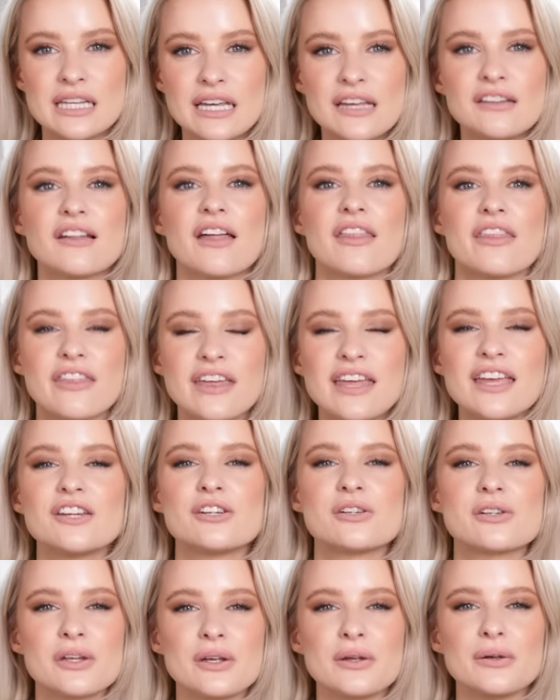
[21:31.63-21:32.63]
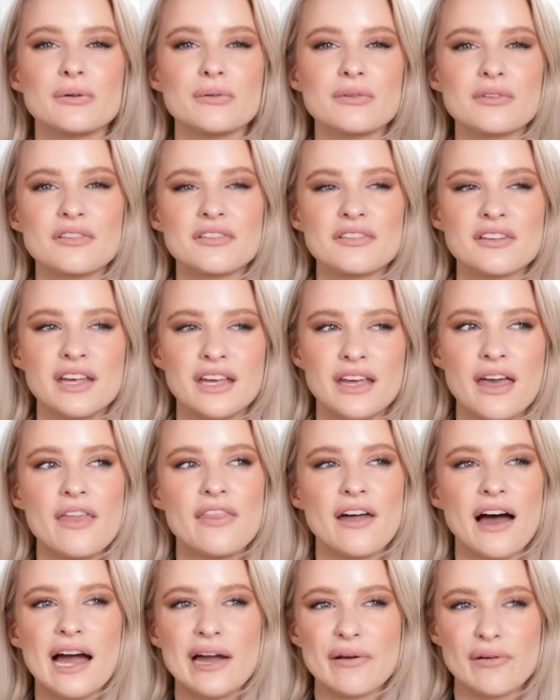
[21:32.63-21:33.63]
These are the shoes
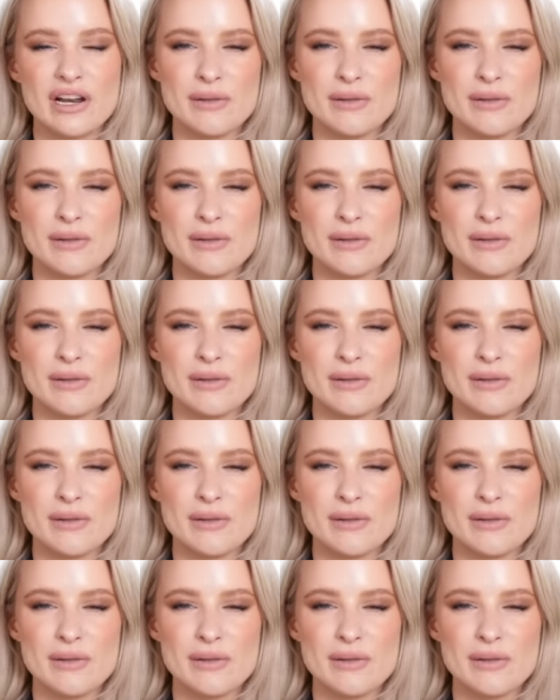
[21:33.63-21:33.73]
that I